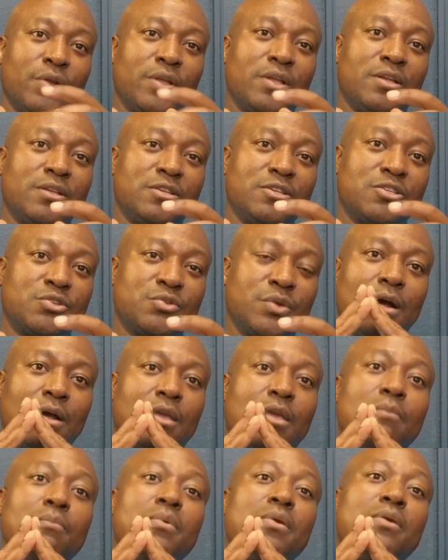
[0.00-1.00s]
industry
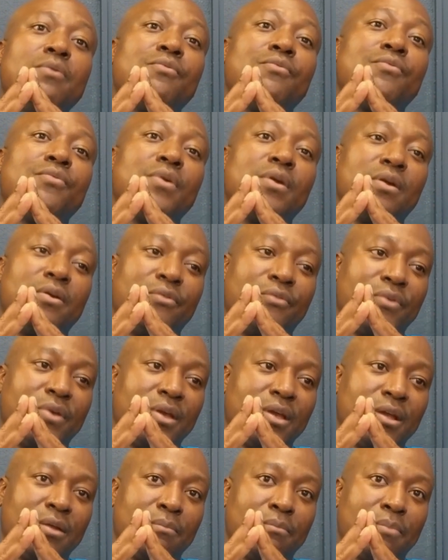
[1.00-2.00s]
can be very,
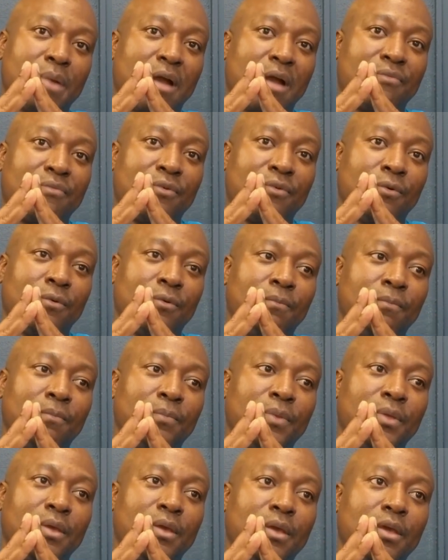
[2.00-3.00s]
very impactful
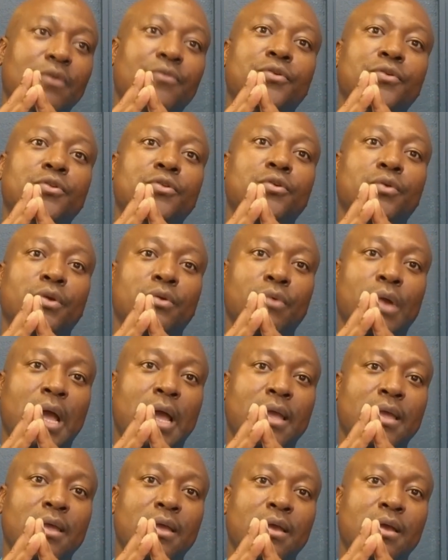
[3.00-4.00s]
if you do it
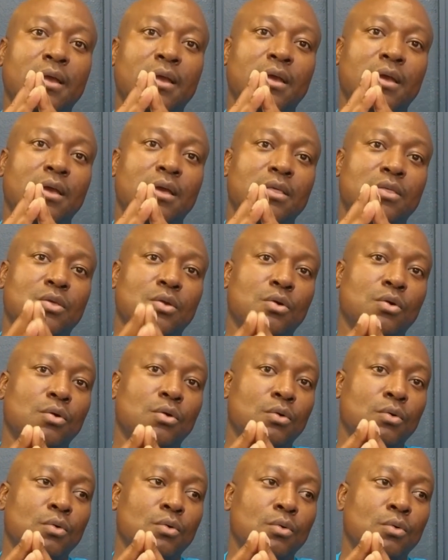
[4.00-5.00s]
right.
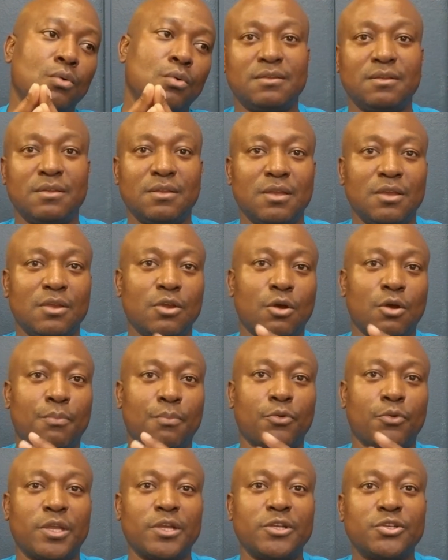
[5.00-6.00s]
So your
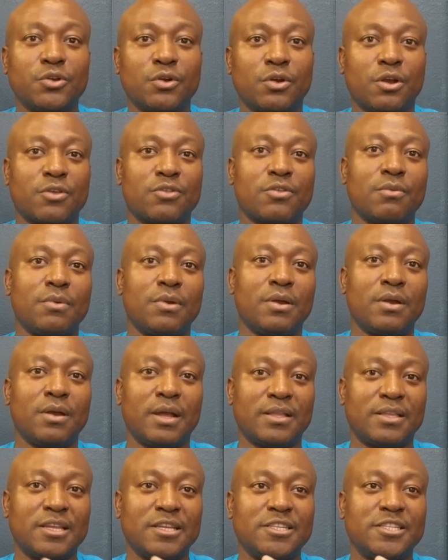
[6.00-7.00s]
potential customer
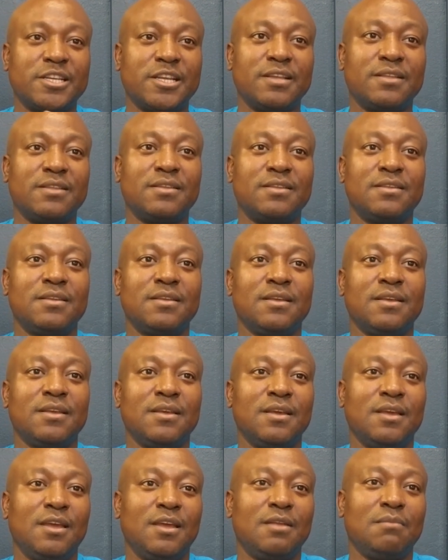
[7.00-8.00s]
attention
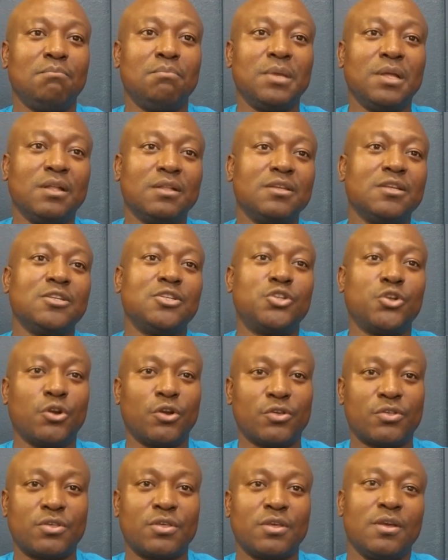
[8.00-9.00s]
and building
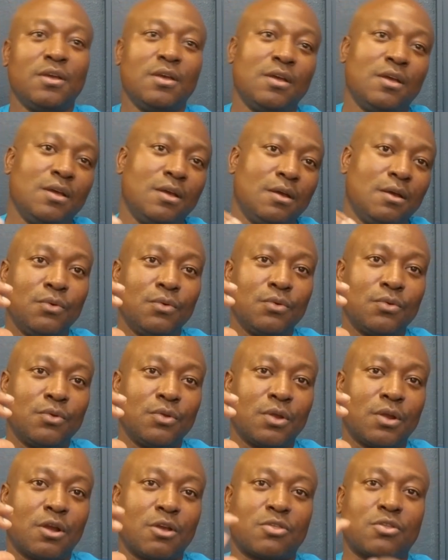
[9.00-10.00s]
trust to
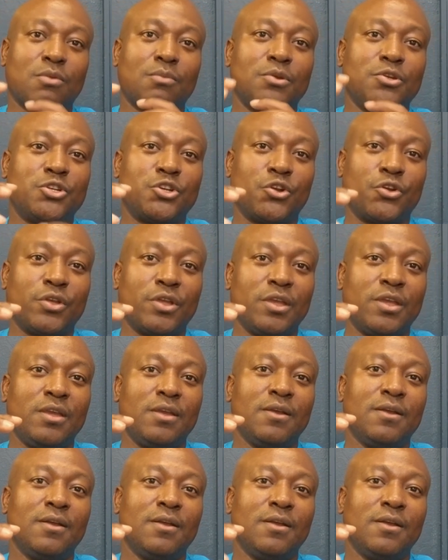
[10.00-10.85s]
the customer journey,